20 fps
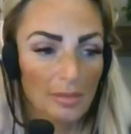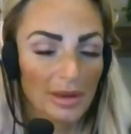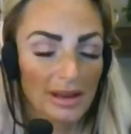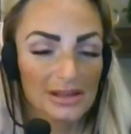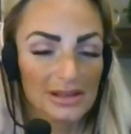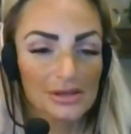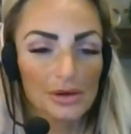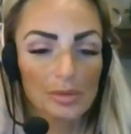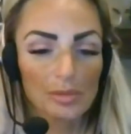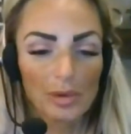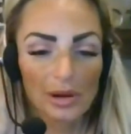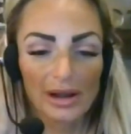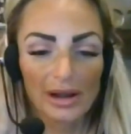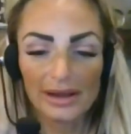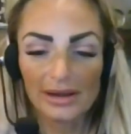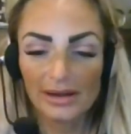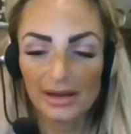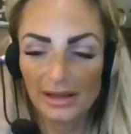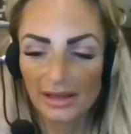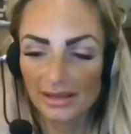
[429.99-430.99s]
Because your
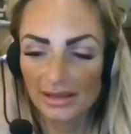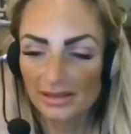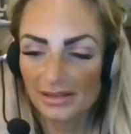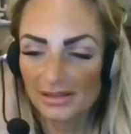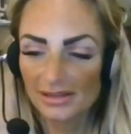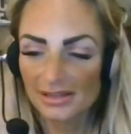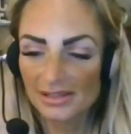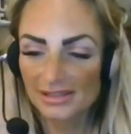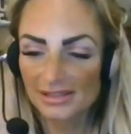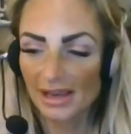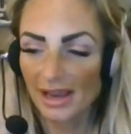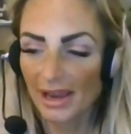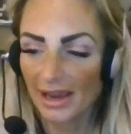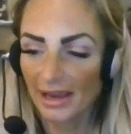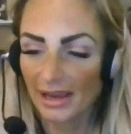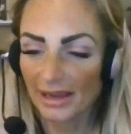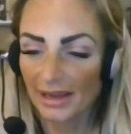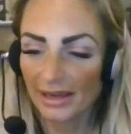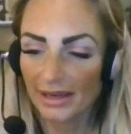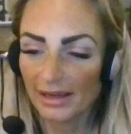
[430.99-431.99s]
brain is
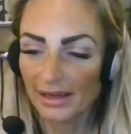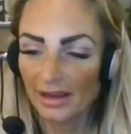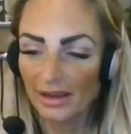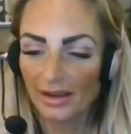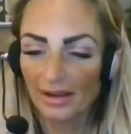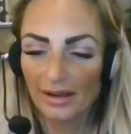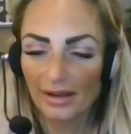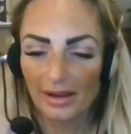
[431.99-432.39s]
a